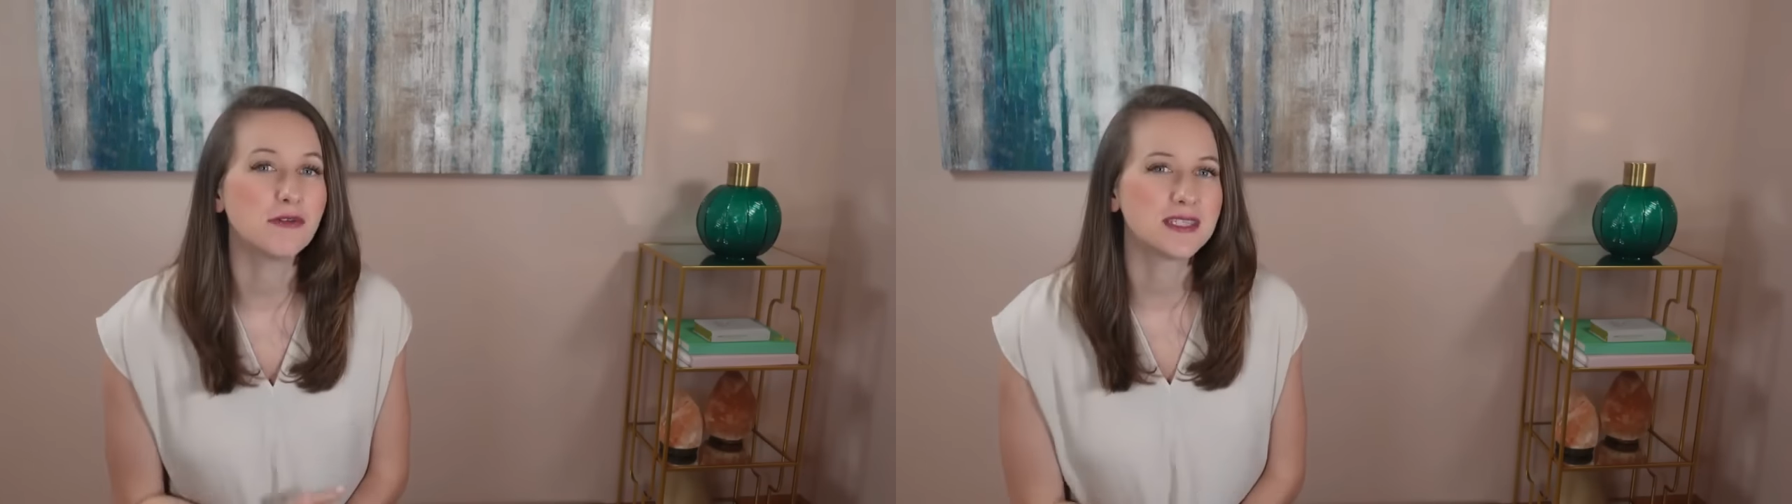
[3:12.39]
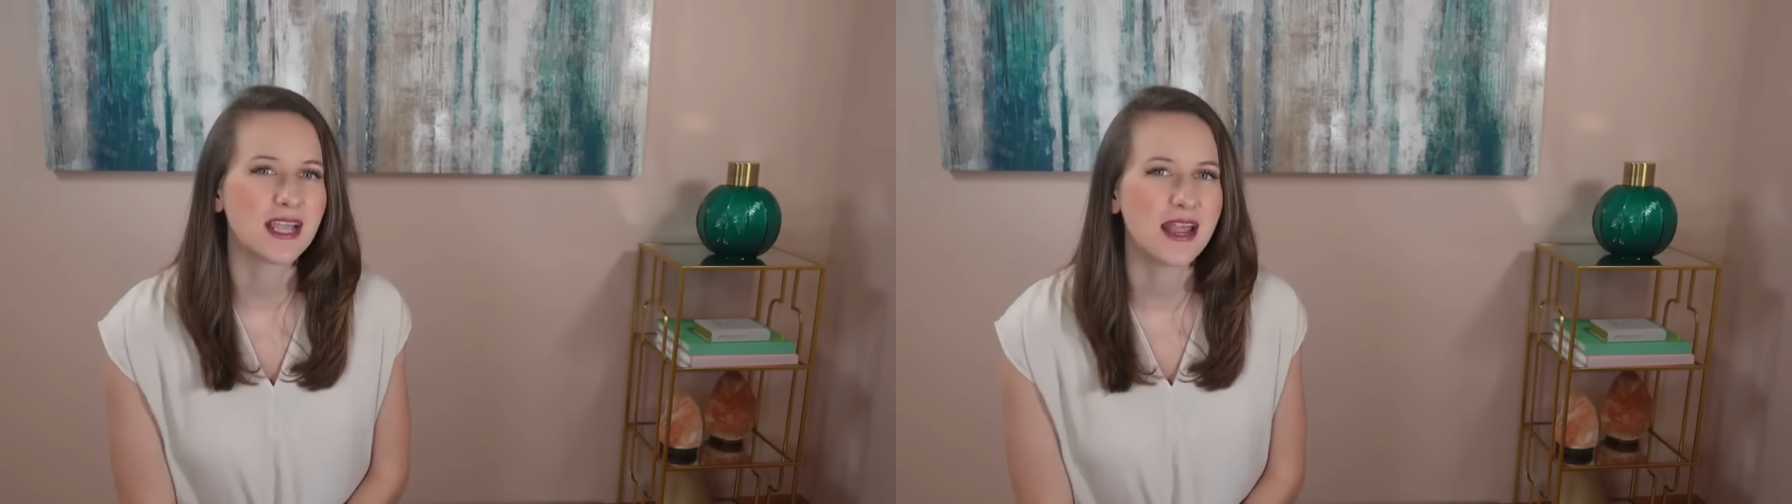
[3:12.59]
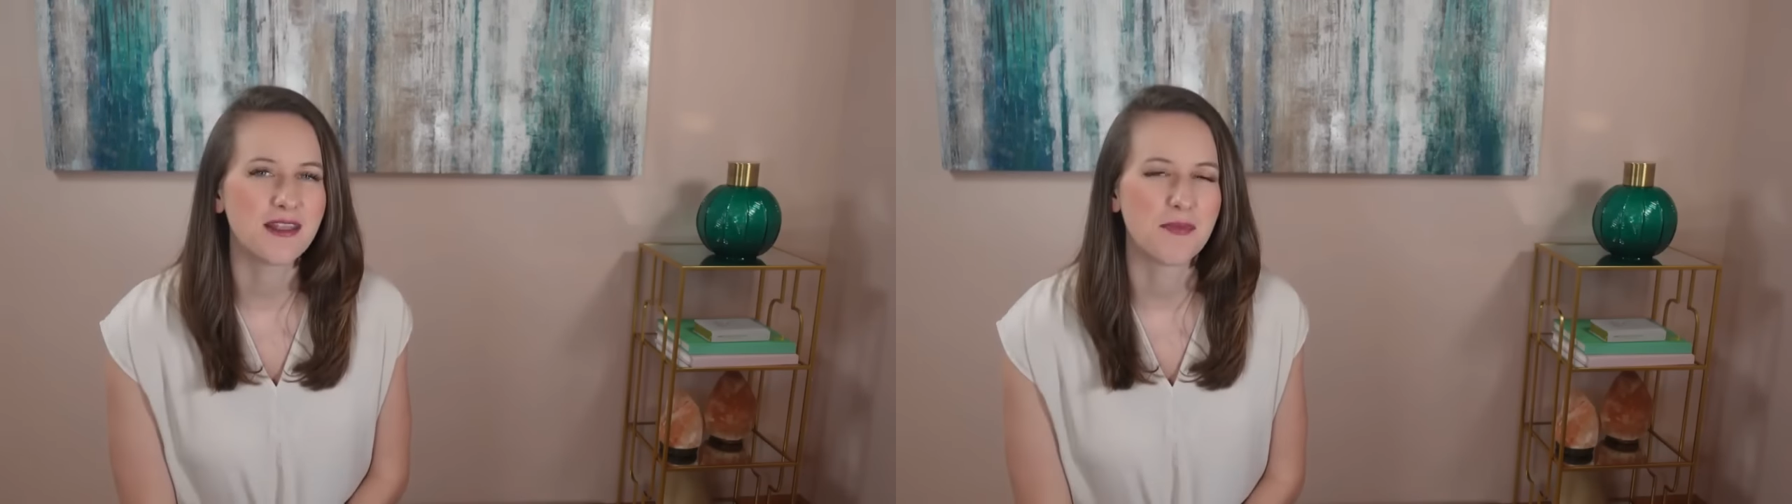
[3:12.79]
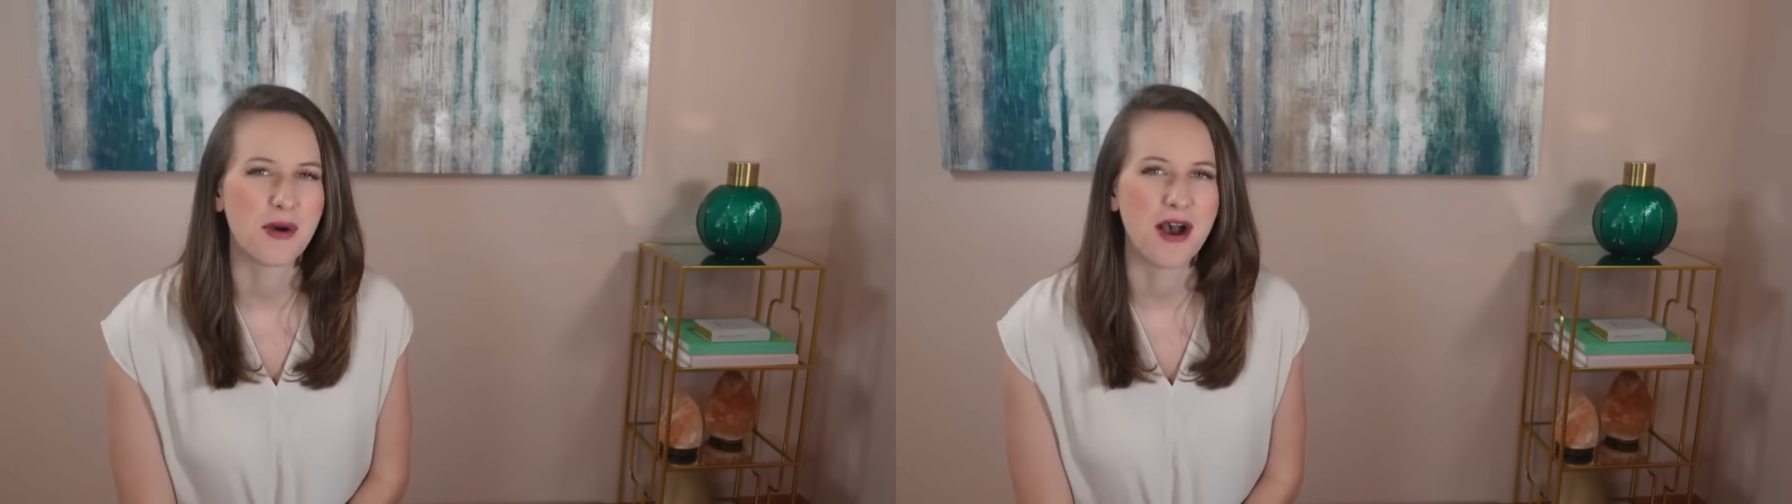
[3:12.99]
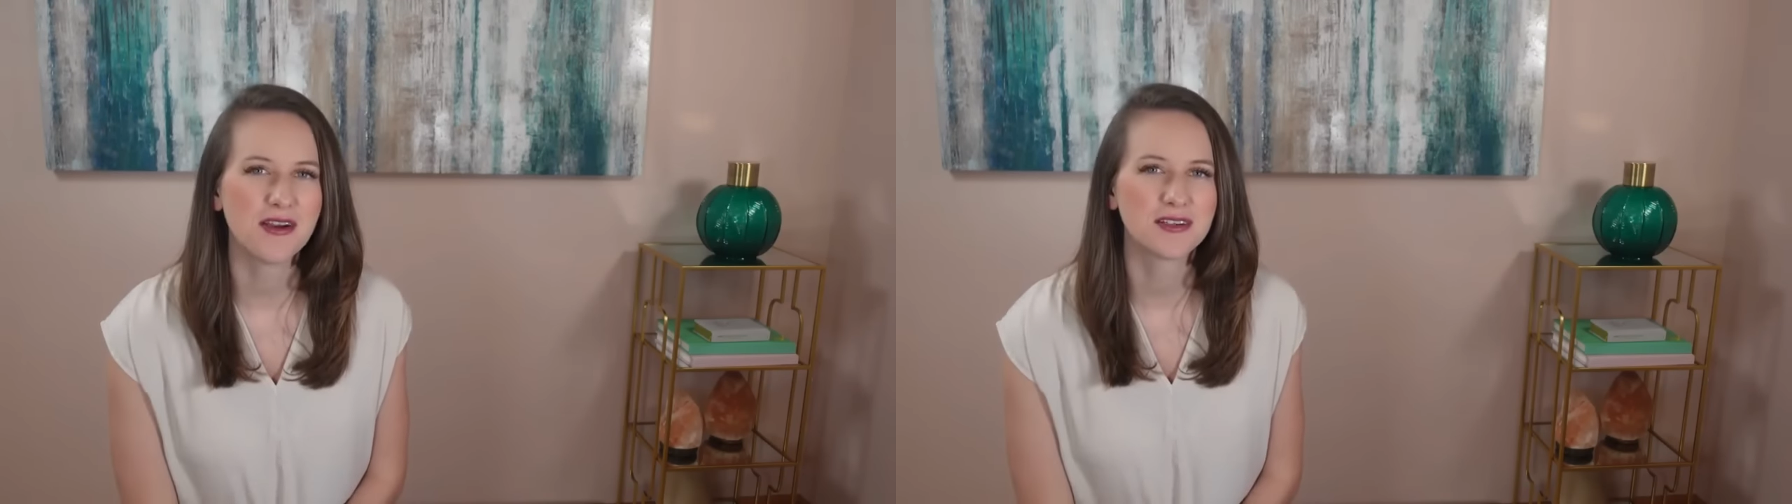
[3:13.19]
outside of the
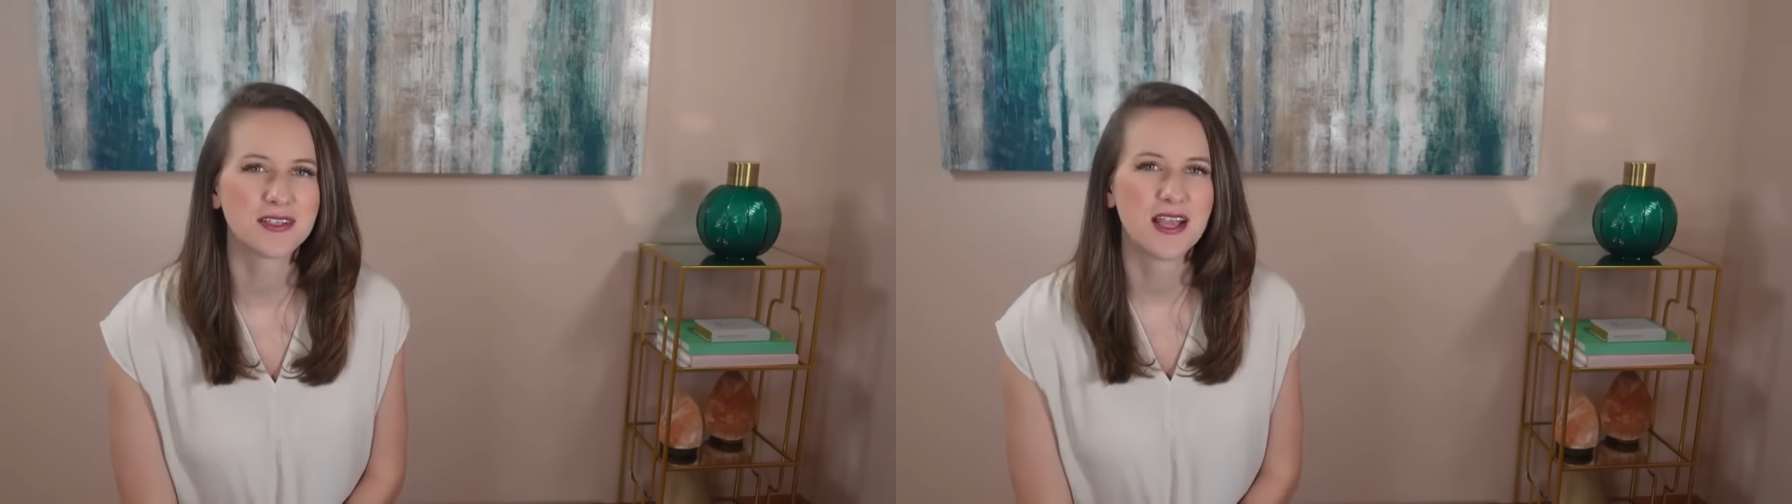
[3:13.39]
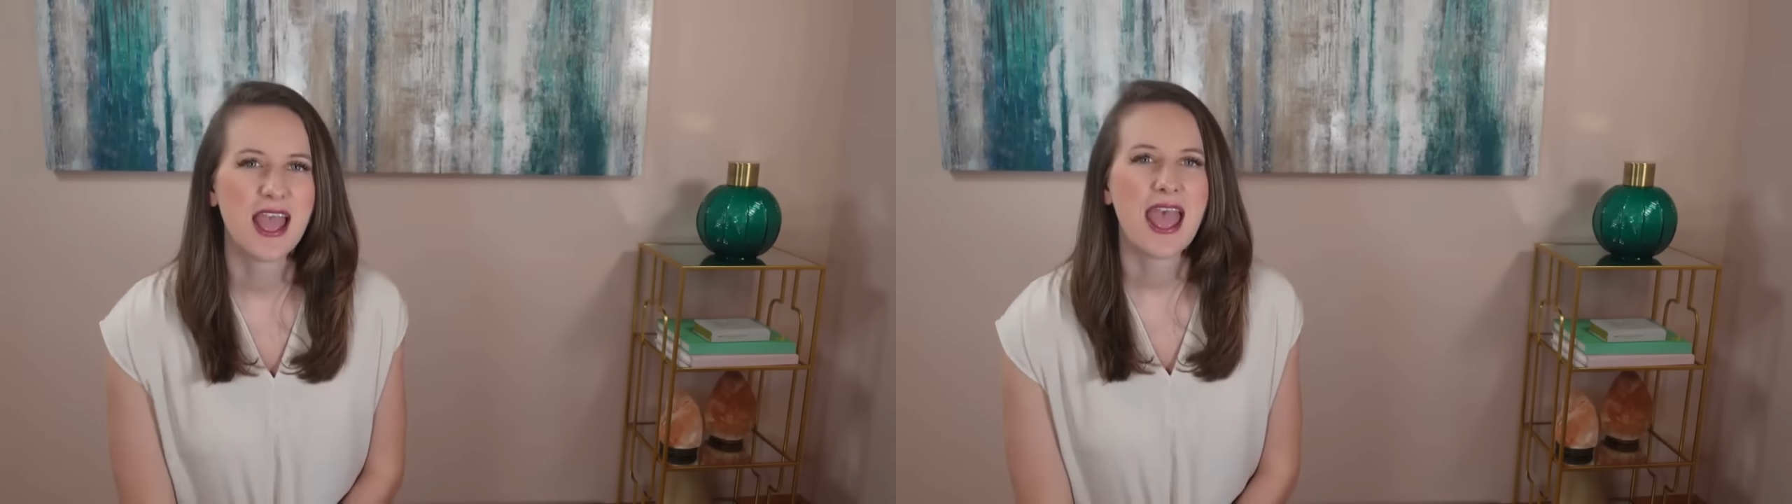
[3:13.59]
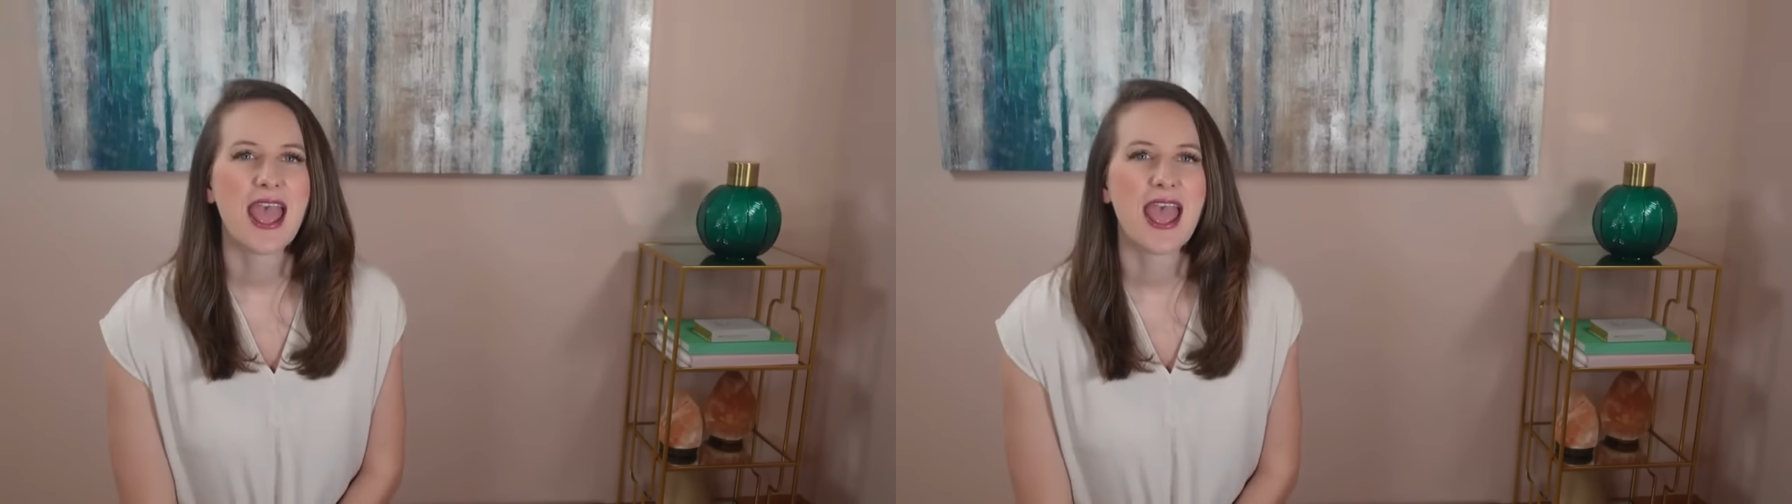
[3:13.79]
box.